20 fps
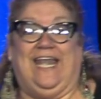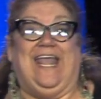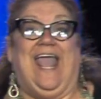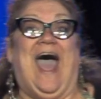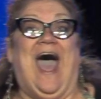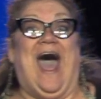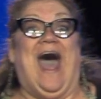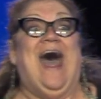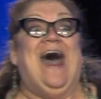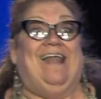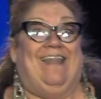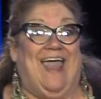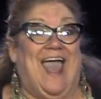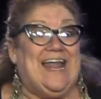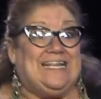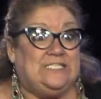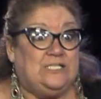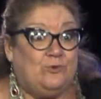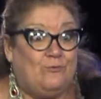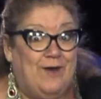Yeah,
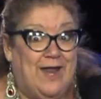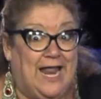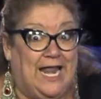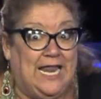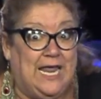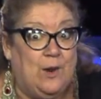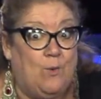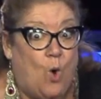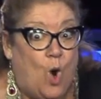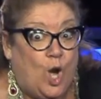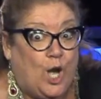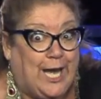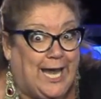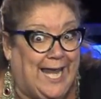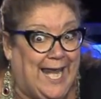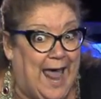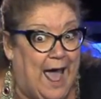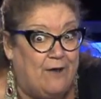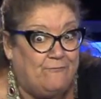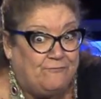that's really
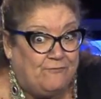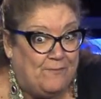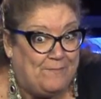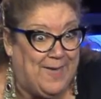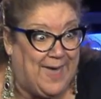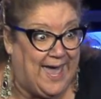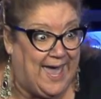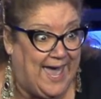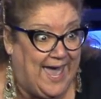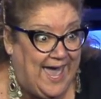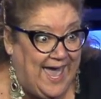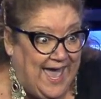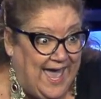working out for me.